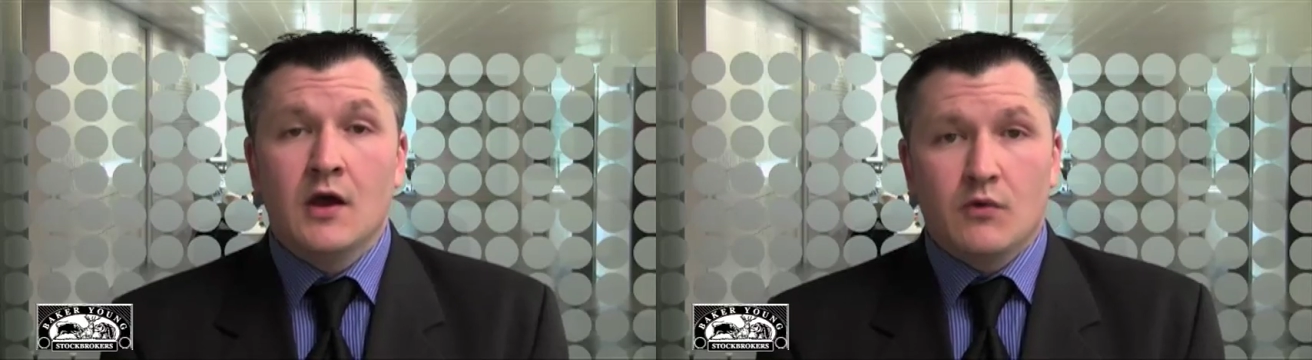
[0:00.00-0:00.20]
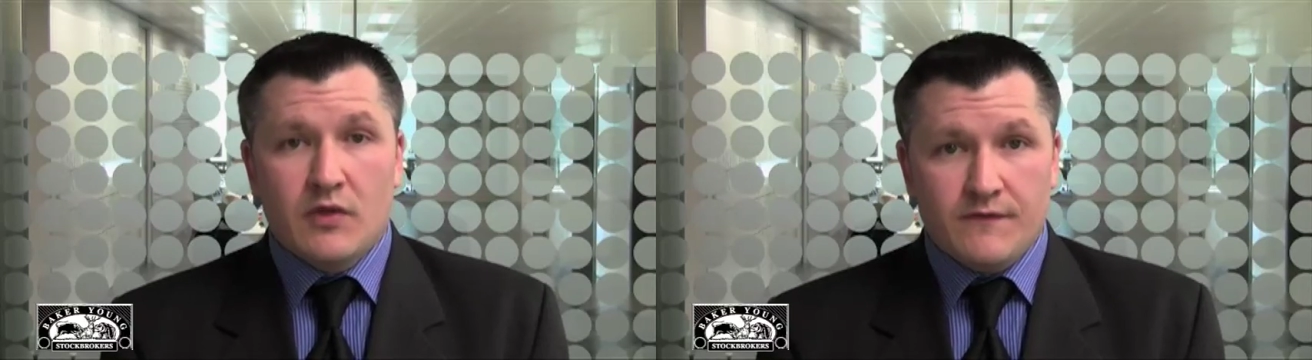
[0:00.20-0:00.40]

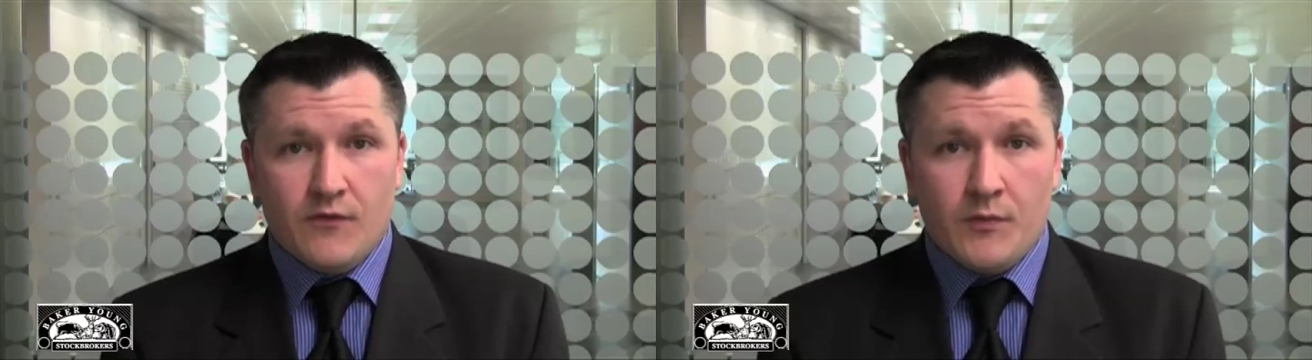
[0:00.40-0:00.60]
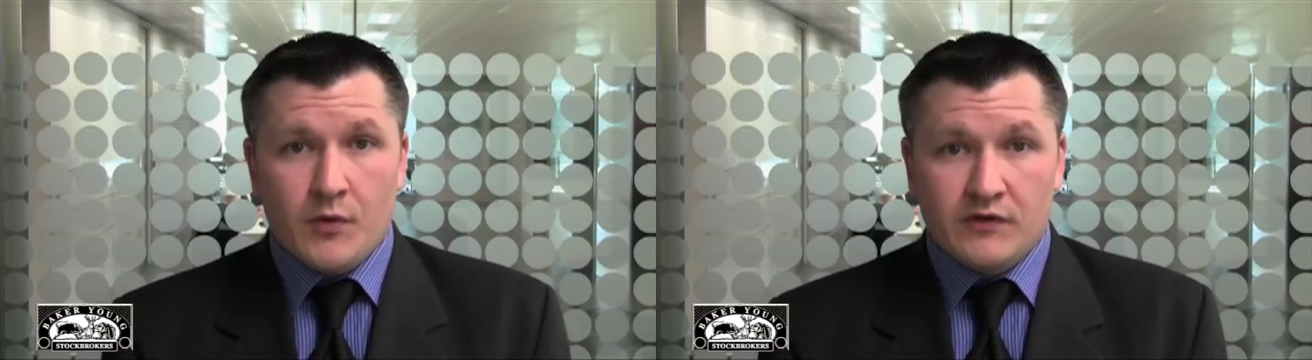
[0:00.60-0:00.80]
with a
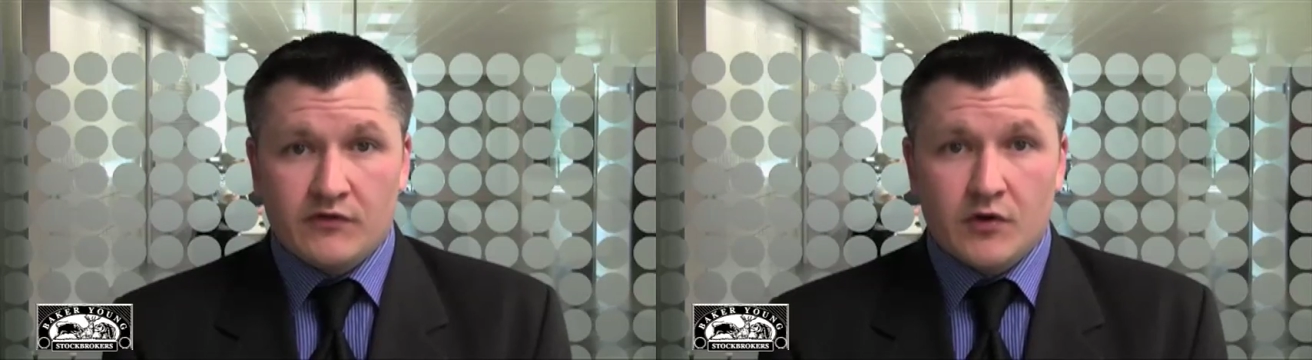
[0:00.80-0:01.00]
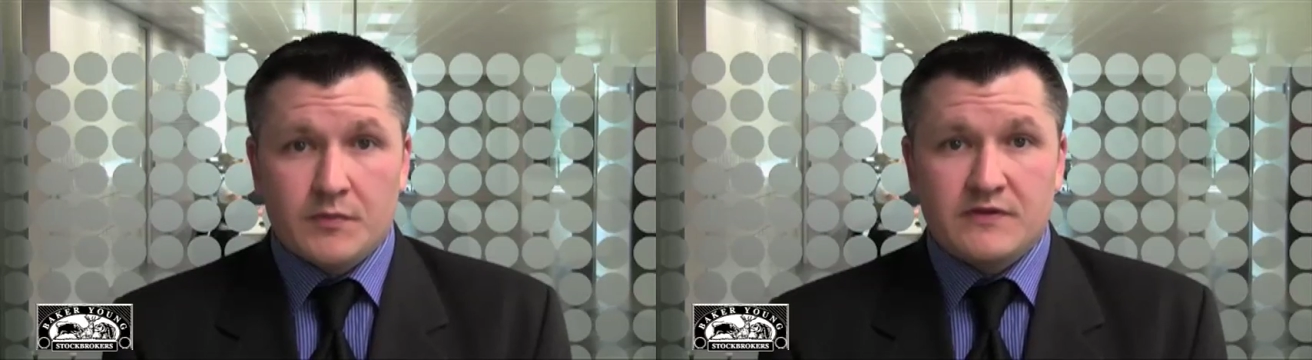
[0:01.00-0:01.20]

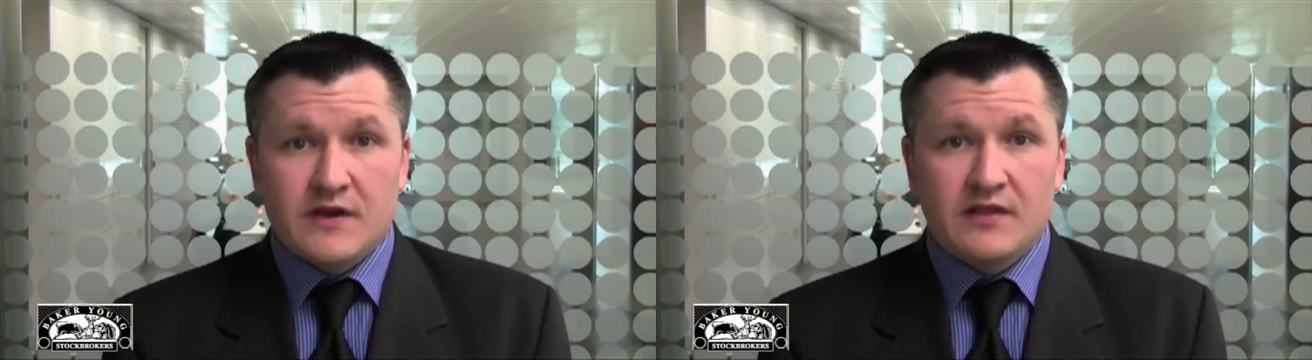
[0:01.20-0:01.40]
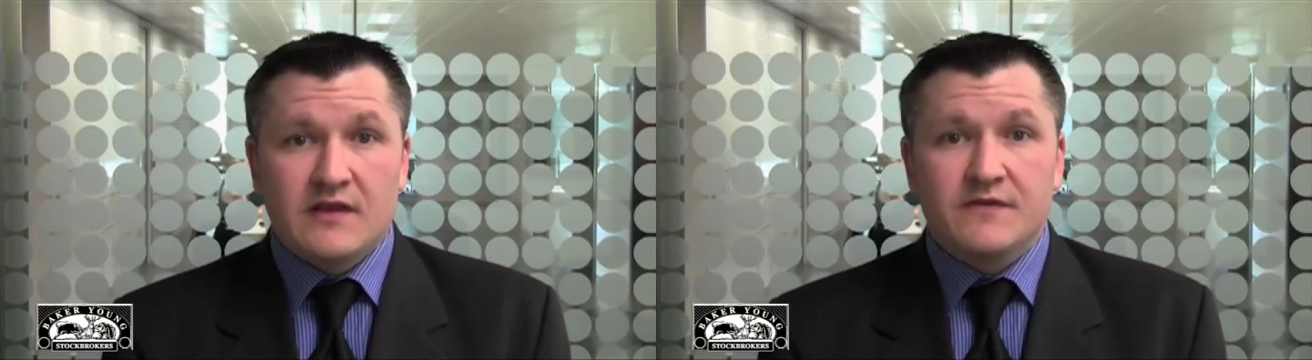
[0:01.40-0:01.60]

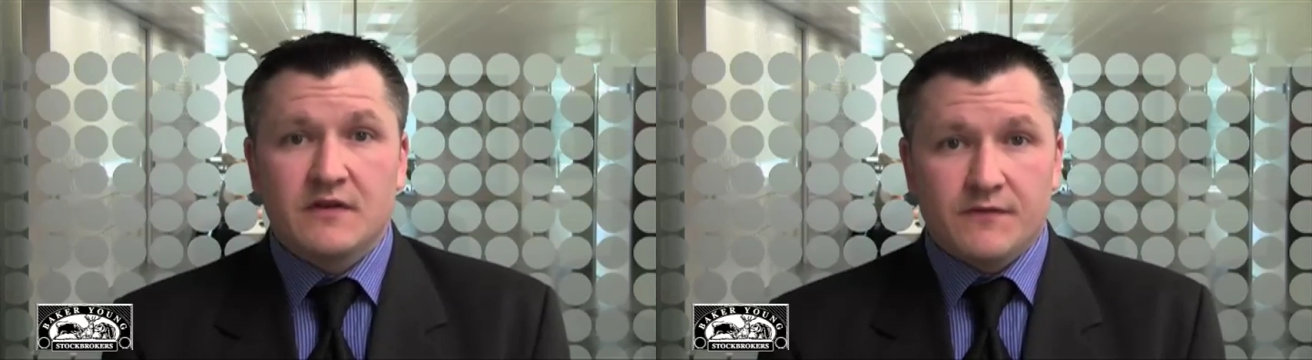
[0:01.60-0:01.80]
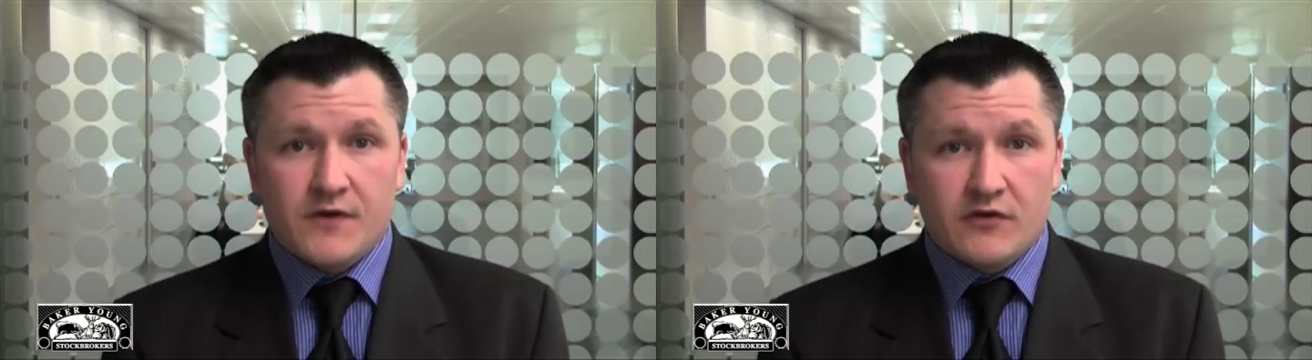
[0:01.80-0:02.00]
4.2% lift
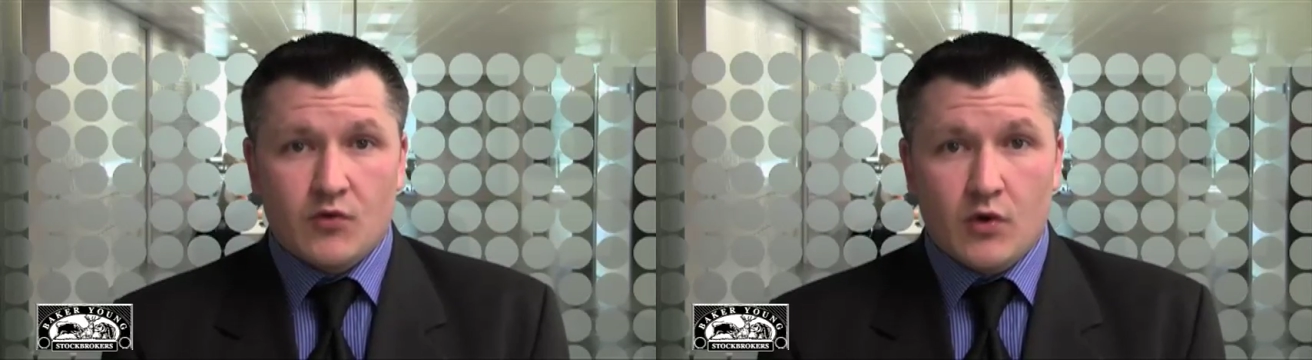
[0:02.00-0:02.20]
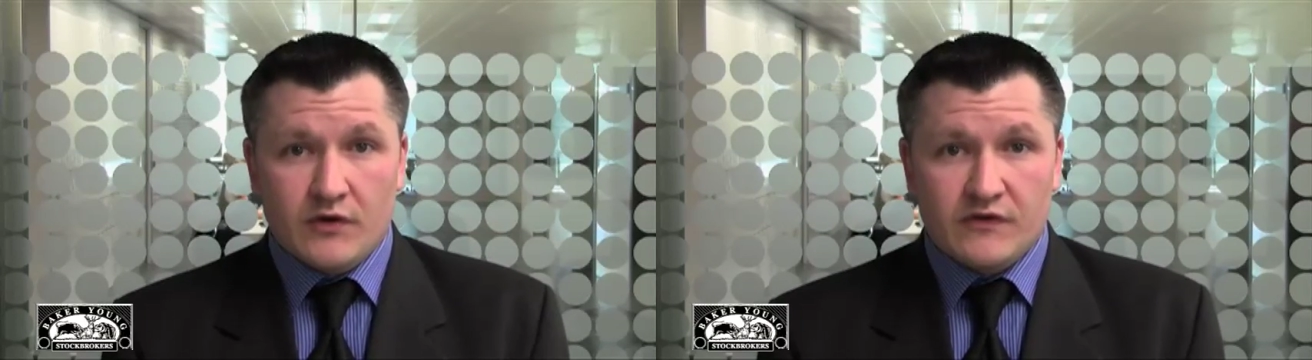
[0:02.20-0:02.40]
in first
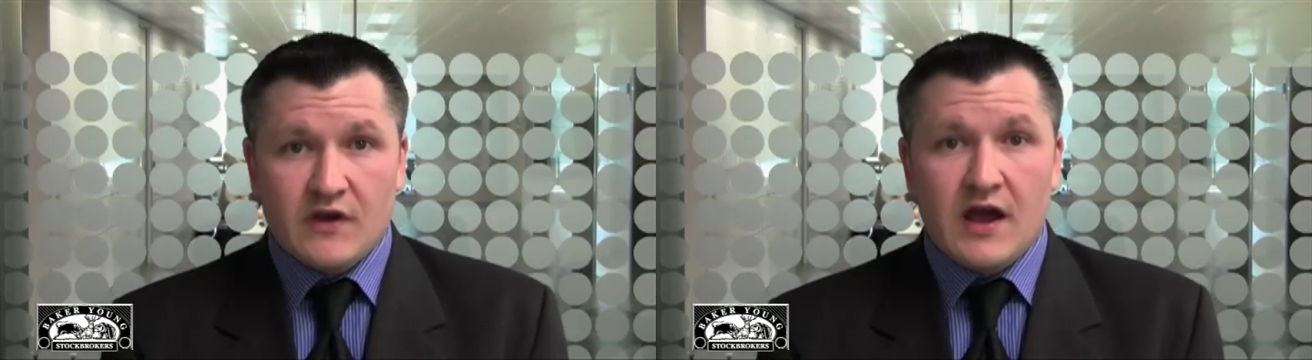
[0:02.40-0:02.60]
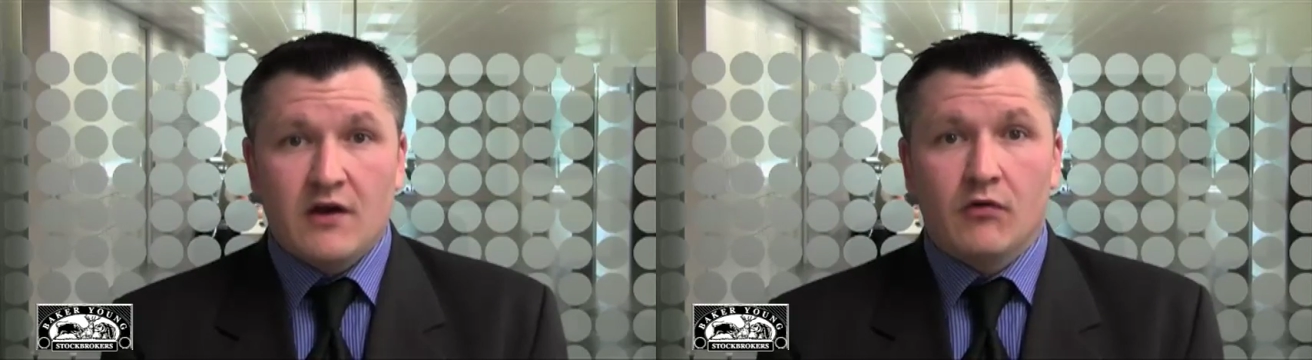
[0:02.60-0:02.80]
quarter
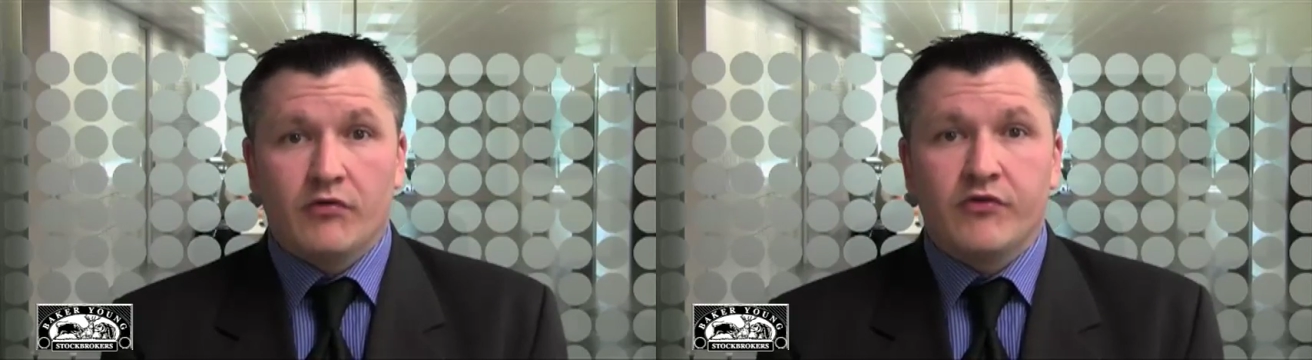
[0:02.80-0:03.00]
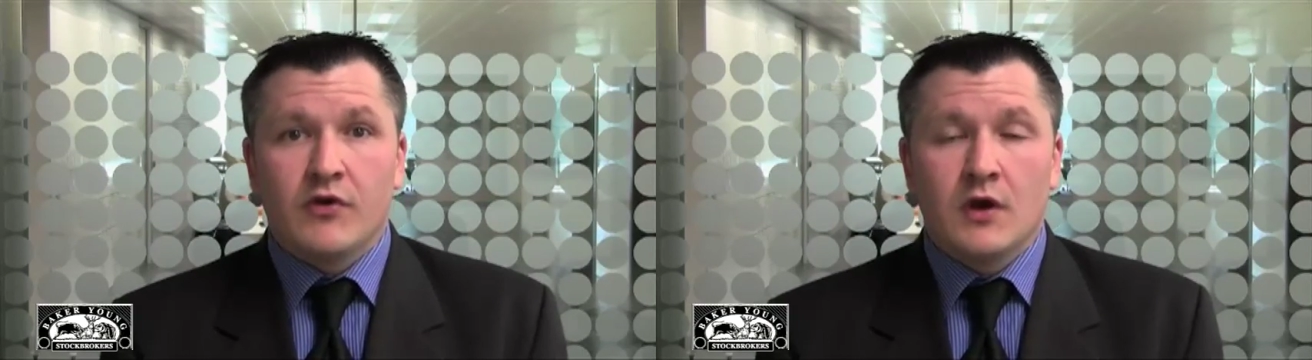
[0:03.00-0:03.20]

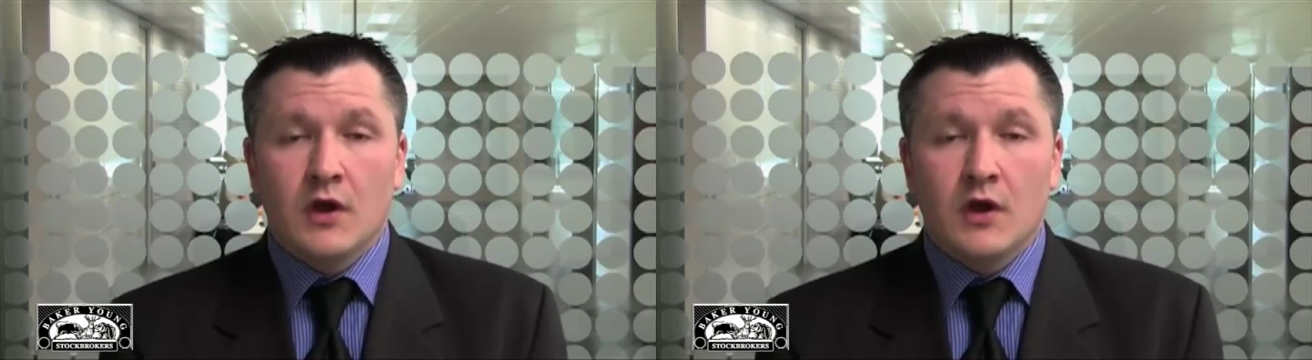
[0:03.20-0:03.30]
sales.